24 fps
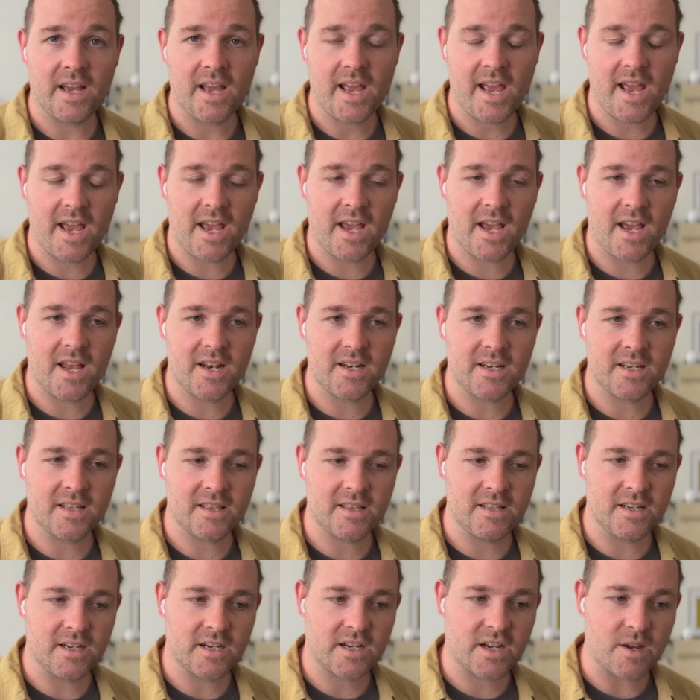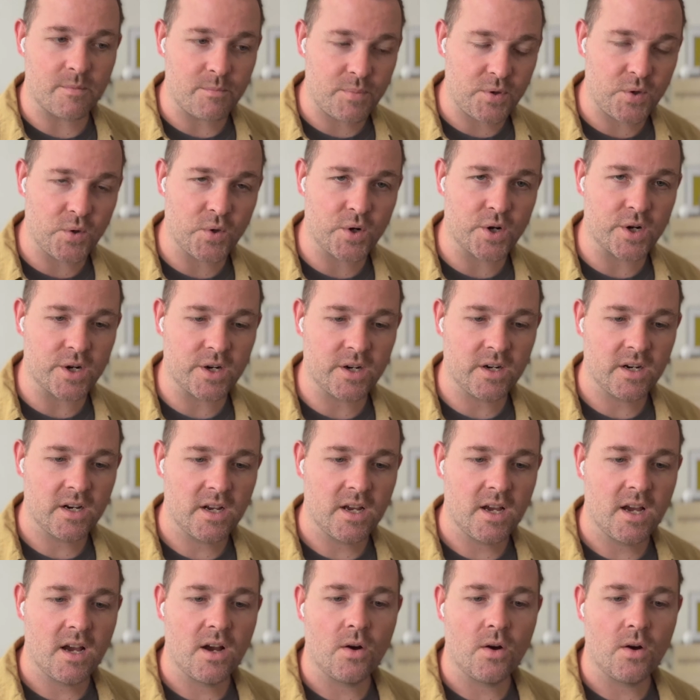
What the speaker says: and the computer